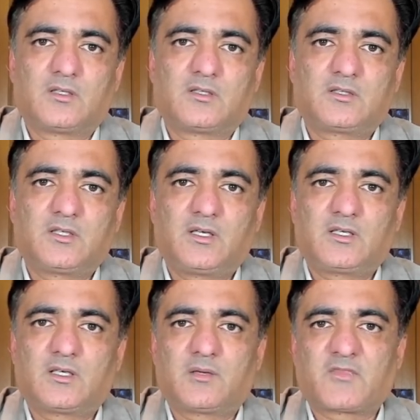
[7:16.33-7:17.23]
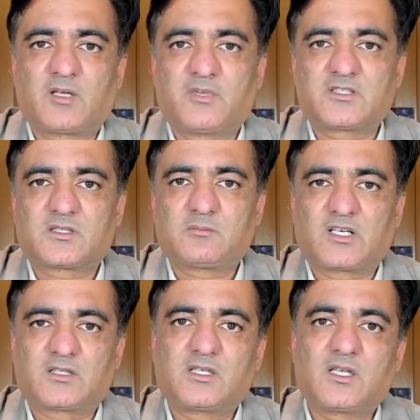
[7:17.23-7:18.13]
The third emerging
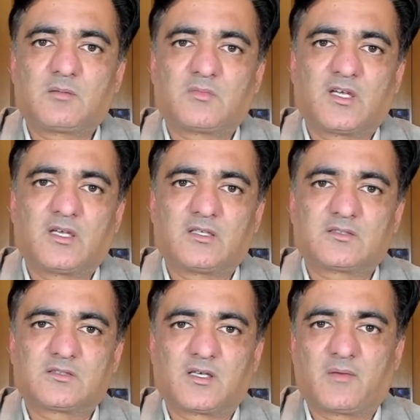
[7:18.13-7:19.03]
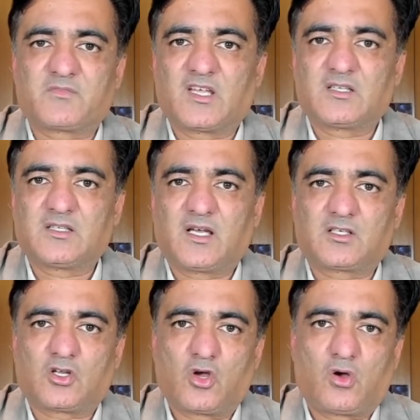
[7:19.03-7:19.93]
meta theme is and
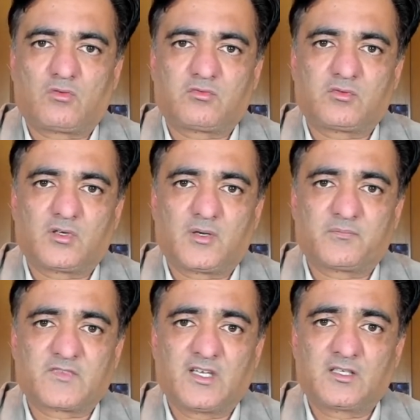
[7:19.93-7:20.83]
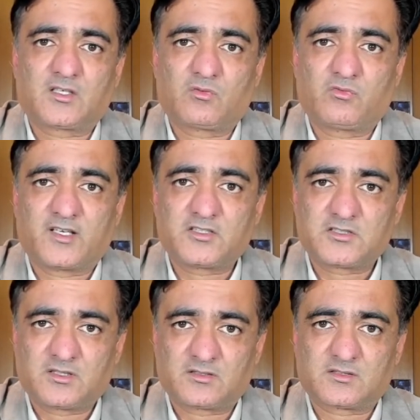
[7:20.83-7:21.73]
that of
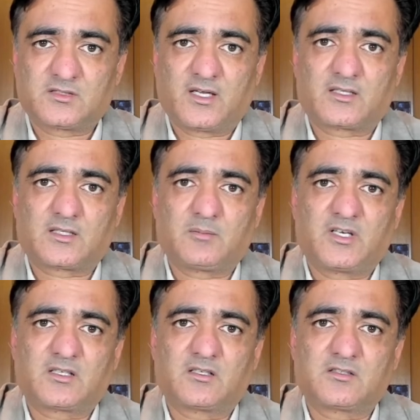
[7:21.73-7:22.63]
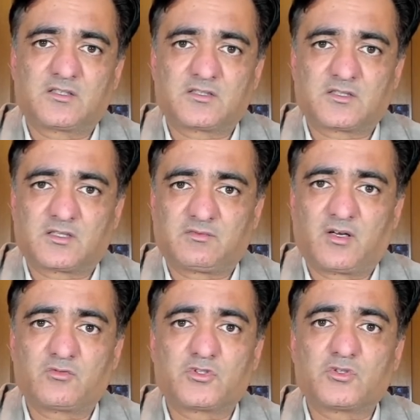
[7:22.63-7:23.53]
interventions that medical researchers
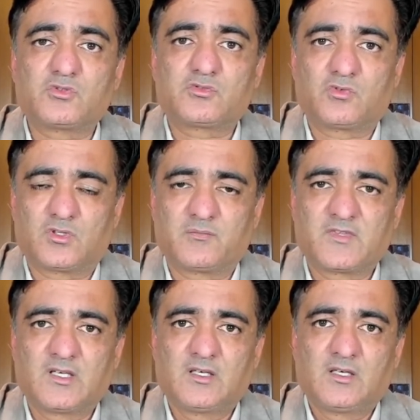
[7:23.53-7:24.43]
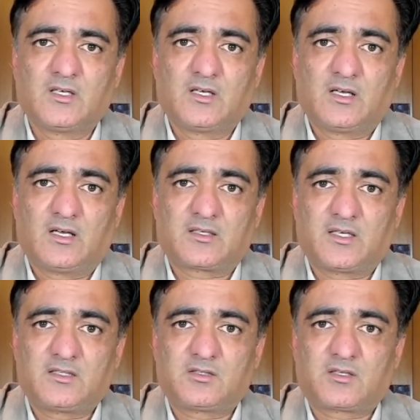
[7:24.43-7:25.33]
found useful.
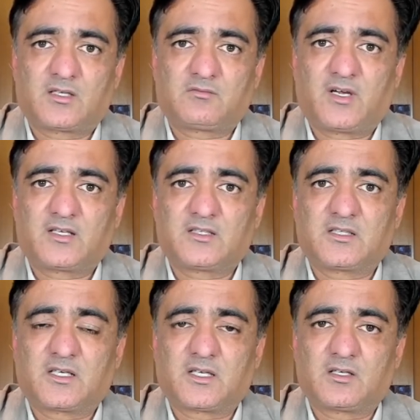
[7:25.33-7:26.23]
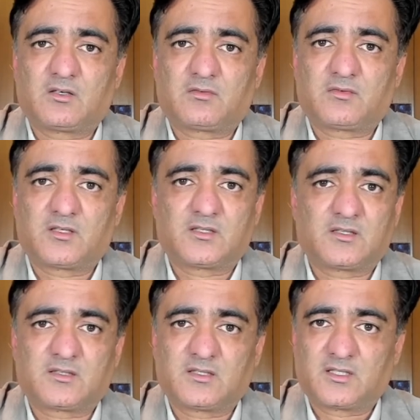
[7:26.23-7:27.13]
Again, you can find the detail of
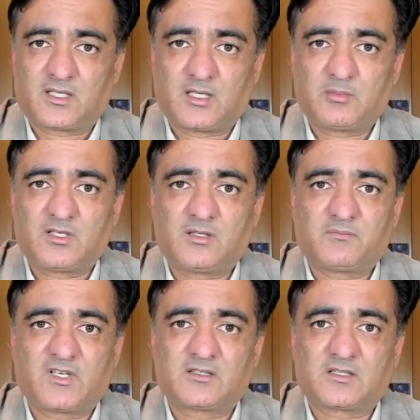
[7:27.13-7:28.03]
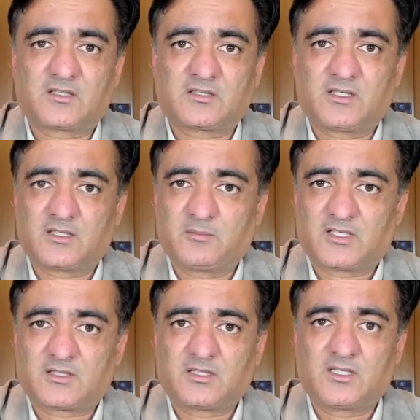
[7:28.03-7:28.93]
this in the table under the third
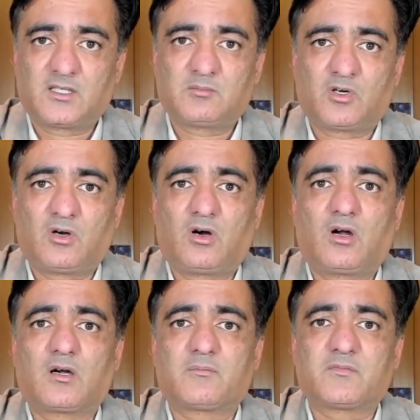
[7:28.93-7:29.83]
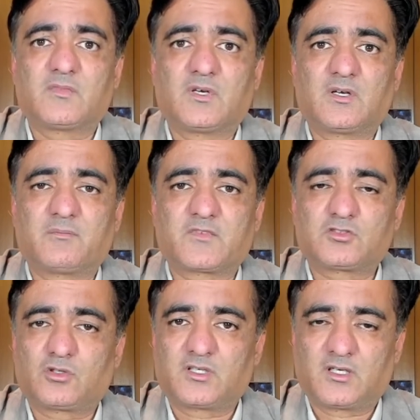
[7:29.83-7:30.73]
meta theme, or
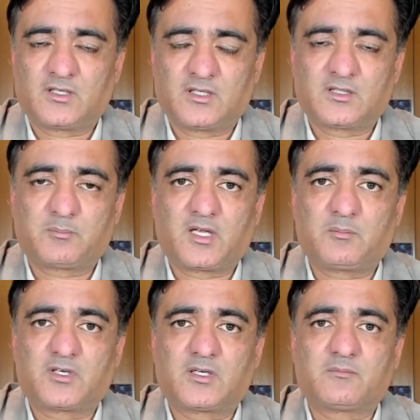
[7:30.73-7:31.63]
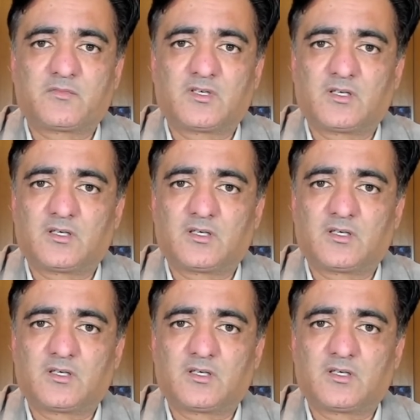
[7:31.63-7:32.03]
in the paper